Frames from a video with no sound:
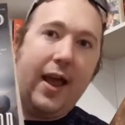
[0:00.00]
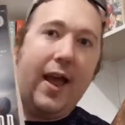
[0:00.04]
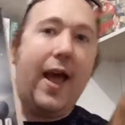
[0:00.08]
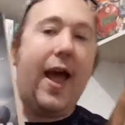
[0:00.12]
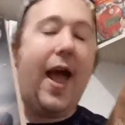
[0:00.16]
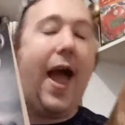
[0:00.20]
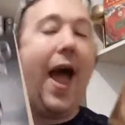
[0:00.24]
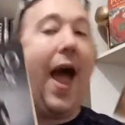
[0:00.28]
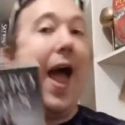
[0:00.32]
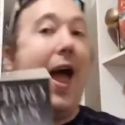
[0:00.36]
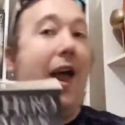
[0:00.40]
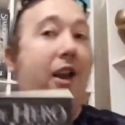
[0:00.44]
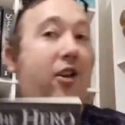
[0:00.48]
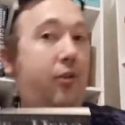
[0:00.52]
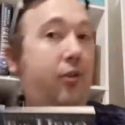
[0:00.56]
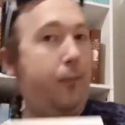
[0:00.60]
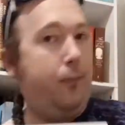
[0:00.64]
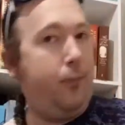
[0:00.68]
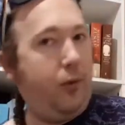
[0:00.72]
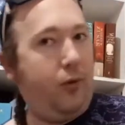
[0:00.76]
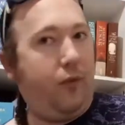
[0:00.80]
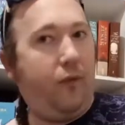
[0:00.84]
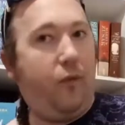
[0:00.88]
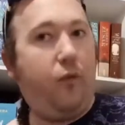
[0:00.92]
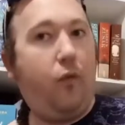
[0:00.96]
and
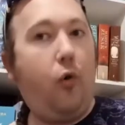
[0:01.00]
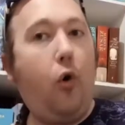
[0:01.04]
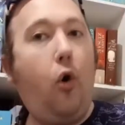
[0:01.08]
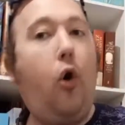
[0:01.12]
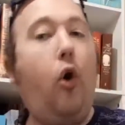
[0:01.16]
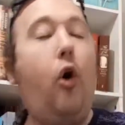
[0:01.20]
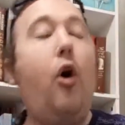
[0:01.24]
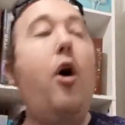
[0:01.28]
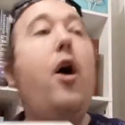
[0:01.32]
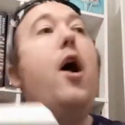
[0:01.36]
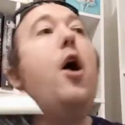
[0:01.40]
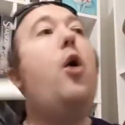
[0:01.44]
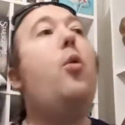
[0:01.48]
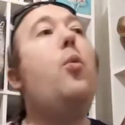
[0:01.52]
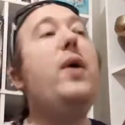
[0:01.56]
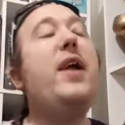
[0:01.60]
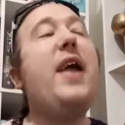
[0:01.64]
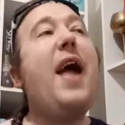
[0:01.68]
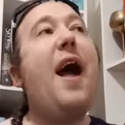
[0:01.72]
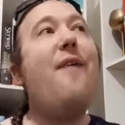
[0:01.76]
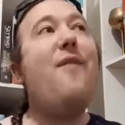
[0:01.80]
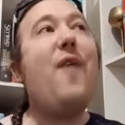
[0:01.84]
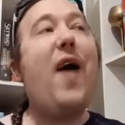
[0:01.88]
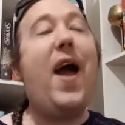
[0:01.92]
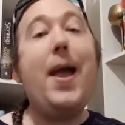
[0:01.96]
book four, we
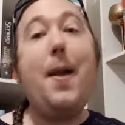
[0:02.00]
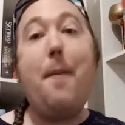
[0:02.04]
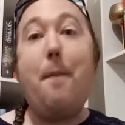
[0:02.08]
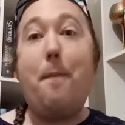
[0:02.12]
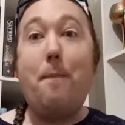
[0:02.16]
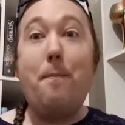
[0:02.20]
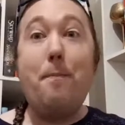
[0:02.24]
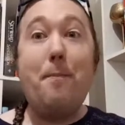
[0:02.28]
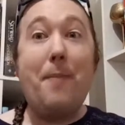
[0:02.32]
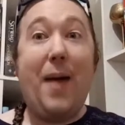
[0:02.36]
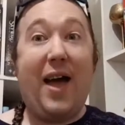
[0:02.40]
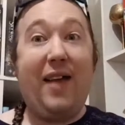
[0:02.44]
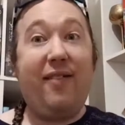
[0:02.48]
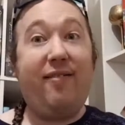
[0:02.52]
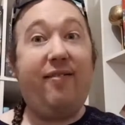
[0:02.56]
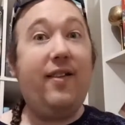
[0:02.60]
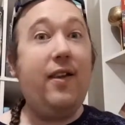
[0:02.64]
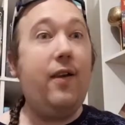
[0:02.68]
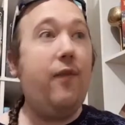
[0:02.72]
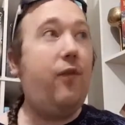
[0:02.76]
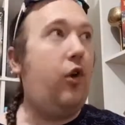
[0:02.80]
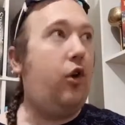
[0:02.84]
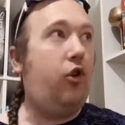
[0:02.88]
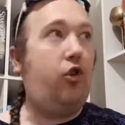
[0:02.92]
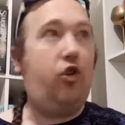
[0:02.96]
have a massive